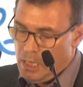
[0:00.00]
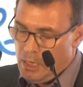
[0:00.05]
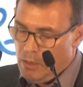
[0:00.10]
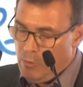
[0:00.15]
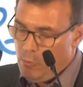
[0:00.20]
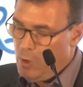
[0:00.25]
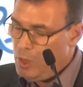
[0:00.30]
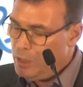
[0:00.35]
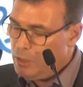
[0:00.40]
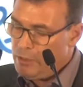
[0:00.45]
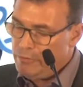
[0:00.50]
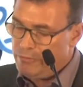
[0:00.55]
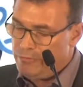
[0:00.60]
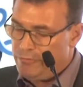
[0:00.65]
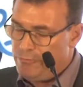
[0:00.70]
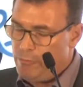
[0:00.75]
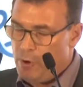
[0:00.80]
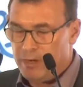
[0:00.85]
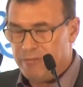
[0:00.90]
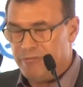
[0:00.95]
One,
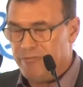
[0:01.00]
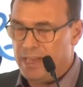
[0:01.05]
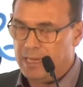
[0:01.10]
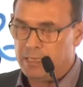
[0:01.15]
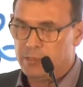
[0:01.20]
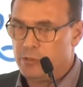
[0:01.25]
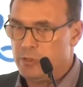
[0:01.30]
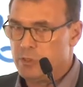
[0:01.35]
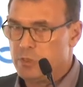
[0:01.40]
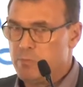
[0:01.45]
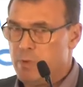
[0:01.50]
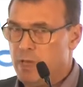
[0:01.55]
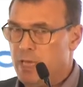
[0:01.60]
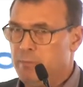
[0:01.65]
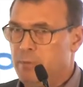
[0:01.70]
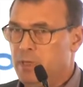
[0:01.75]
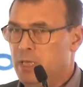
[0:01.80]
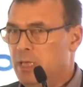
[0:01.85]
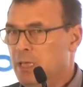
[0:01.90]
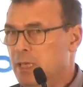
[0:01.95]
of, one factor is
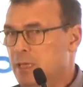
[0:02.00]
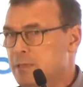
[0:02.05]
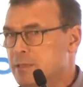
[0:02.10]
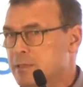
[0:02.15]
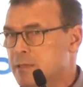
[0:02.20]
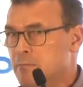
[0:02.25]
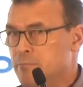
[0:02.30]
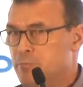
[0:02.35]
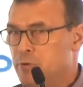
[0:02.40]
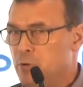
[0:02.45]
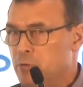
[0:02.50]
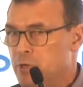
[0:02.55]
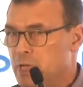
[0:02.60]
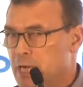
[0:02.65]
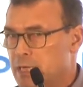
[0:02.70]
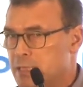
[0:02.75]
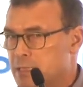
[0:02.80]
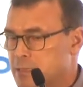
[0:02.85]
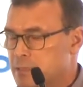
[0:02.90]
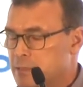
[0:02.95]
maybe some
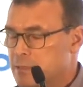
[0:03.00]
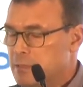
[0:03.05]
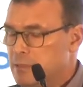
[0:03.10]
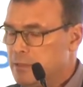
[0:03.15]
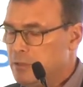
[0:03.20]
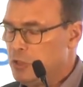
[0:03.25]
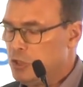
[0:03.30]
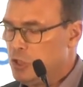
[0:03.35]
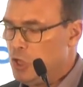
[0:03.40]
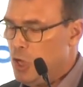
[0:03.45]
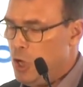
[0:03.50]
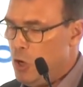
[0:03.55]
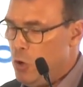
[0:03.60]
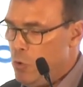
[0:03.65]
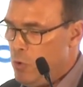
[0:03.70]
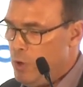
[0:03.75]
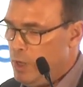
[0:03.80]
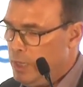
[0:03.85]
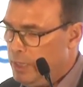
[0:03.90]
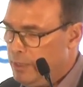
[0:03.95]
products
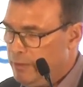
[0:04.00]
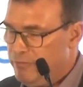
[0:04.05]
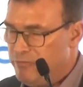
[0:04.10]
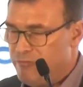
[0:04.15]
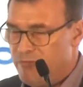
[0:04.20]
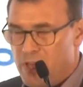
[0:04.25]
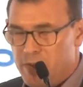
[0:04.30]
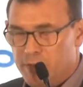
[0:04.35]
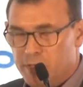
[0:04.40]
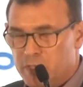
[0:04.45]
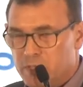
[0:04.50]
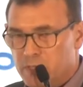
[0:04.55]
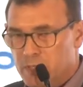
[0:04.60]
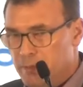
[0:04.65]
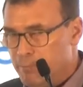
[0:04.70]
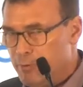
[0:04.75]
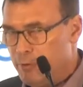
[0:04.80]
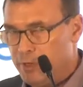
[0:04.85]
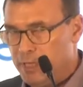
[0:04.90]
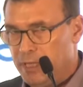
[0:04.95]
show a very
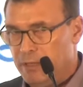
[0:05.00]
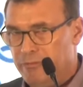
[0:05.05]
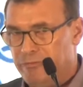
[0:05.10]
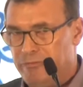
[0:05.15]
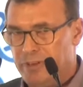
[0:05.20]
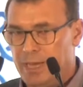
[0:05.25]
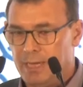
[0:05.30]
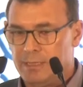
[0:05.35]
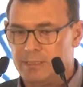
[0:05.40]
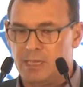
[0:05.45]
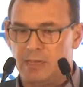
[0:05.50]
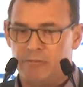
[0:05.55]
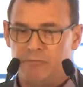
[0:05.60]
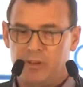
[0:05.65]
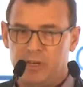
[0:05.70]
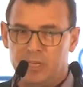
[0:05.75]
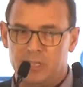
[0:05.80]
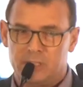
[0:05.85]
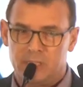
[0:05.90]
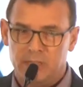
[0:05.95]
slippery effect, are
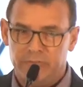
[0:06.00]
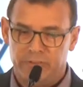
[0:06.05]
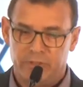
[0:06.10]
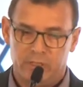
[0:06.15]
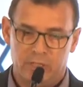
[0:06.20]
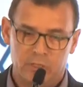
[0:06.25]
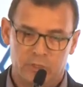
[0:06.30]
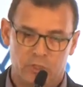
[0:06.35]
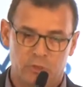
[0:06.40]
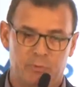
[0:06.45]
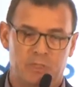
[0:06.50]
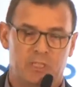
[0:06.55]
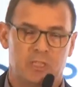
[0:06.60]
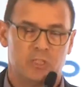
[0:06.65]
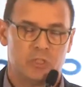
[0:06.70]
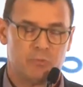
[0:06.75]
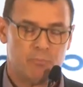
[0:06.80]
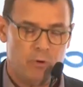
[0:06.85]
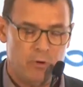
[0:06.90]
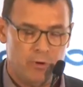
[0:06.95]
very difficult to be
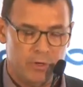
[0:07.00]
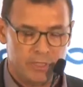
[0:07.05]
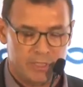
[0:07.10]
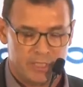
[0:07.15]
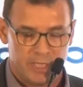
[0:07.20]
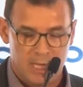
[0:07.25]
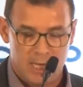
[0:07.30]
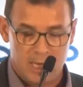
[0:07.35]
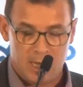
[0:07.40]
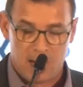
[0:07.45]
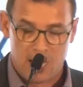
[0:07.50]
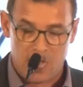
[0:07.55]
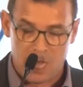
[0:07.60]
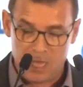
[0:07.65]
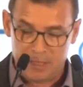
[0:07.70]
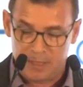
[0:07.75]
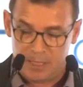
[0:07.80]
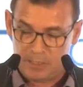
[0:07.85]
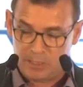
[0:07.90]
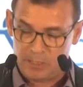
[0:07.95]
dispersed.
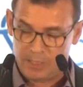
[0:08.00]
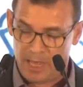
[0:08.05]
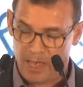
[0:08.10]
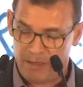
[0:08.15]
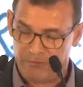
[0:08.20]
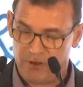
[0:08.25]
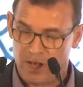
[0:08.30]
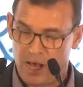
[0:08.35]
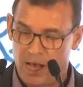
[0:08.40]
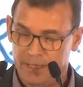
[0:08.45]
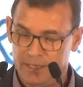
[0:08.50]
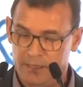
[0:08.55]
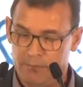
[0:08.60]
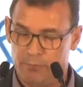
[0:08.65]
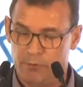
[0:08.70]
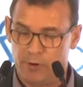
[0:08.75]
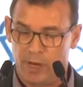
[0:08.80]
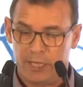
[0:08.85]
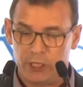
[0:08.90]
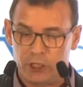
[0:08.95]
Others have high
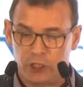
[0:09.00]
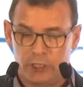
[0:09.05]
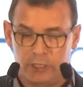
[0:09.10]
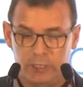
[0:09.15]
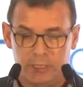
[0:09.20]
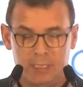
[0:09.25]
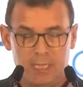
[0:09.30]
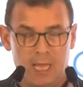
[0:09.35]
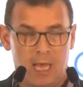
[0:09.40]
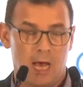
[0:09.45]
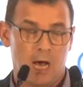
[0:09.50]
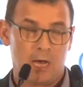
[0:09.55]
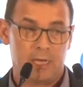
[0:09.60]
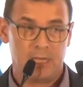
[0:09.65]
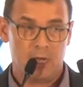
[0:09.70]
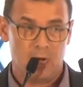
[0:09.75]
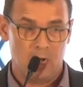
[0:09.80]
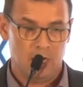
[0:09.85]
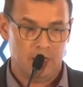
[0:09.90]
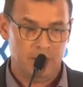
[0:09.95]
abrasion, high
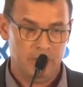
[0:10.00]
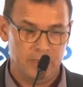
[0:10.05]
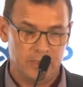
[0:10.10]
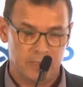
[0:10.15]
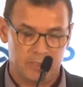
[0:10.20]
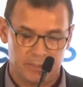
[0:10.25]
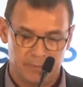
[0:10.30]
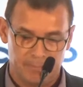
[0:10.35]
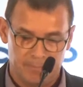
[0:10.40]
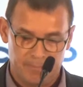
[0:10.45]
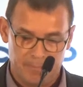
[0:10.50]
hardness.